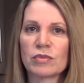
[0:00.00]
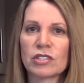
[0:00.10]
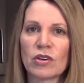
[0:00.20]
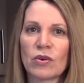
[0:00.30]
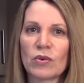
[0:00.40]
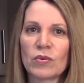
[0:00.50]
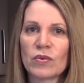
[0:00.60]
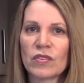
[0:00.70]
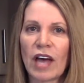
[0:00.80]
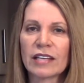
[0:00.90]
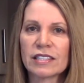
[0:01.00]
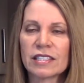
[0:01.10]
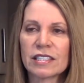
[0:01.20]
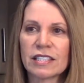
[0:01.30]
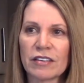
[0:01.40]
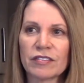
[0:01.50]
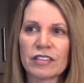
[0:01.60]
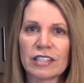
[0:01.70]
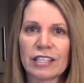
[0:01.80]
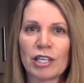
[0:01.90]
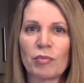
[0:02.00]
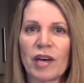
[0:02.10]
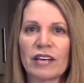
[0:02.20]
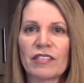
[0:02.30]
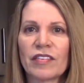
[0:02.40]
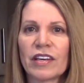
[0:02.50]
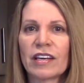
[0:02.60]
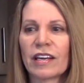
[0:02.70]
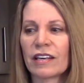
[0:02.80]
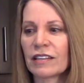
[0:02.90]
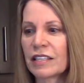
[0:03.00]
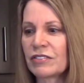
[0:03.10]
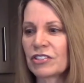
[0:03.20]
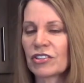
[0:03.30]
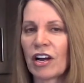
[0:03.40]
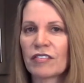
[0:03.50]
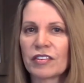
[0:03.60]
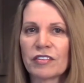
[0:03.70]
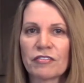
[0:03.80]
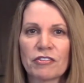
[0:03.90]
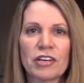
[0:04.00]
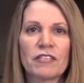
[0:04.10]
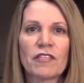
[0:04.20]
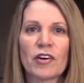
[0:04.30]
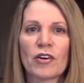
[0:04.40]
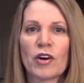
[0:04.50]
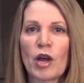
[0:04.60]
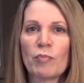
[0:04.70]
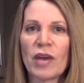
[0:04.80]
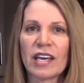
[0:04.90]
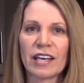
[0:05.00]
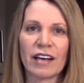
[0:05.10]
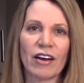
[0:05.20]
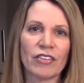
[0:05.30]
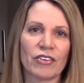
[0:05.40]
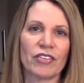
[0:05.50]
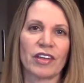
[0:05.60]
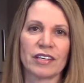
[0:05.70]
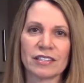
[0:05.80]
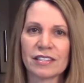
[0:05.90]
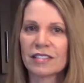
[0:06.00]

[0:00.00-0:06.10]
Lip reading: So that's definitely a benefit, and it leaves your oven free for making other things.